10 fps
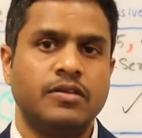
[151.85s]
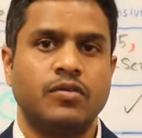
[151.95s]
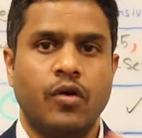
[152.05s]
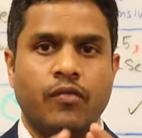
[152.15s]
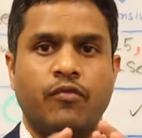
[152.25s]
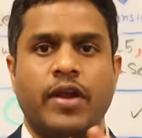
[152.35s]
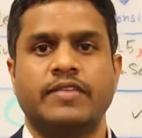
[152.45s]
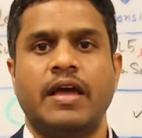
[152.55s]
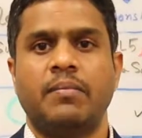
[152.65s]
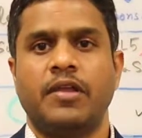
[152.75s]
So if, for
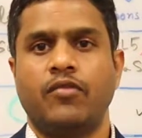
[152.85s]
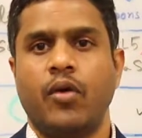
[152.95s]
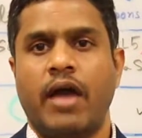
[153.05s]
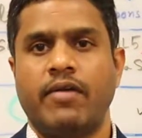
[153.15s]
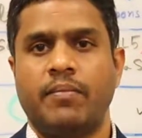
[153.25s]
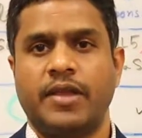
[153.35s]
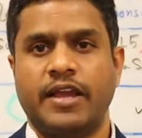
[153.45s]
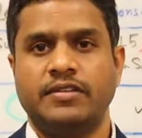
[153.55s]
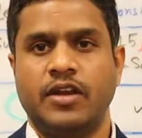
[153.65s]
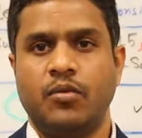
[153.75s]
example, if you have an
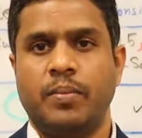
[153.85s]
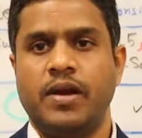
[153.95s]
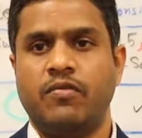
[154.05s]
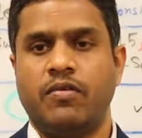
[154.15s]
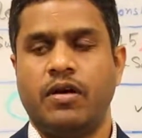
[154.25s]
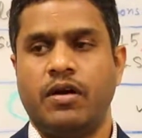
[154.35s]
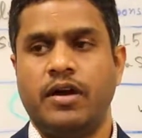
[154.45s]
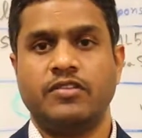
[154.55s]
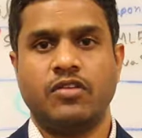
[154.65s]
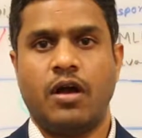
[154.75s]
application that you built
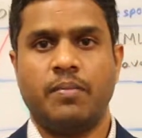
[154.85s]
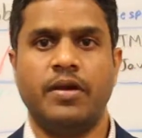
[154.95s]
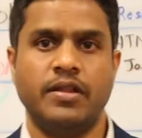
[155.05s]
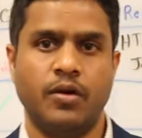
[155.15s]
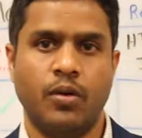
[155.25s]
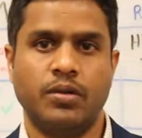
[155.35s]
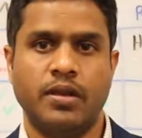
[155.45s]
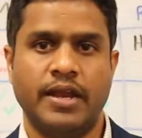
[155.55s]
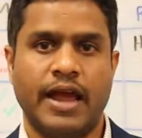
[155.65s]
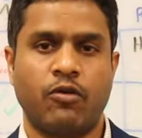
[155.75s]
for desktop,
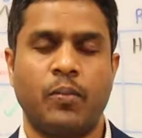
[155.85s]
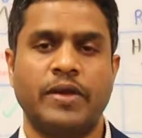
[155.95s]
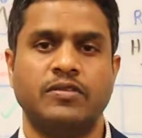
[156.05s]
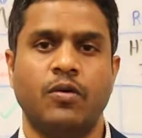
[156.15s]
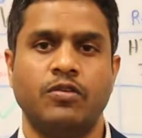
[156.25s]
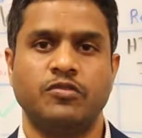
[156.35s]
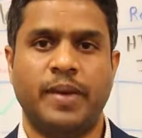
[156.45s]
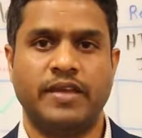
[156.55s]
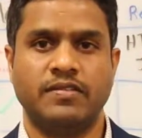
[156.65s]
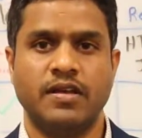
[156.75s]
it occupies the whole
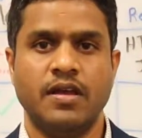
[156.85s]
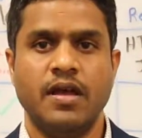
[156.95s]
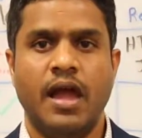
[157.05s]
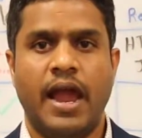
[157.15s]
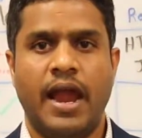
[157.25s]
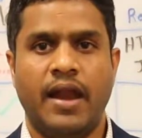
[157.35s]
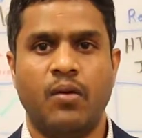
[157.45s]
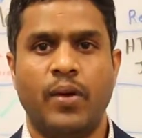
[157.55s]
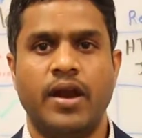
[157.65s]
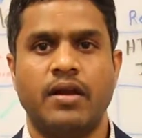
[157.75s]
space,
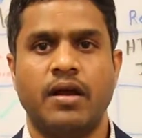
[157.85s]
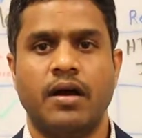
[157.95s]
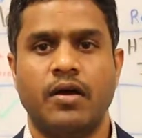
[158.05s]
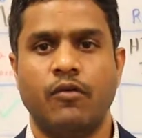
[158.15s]
and when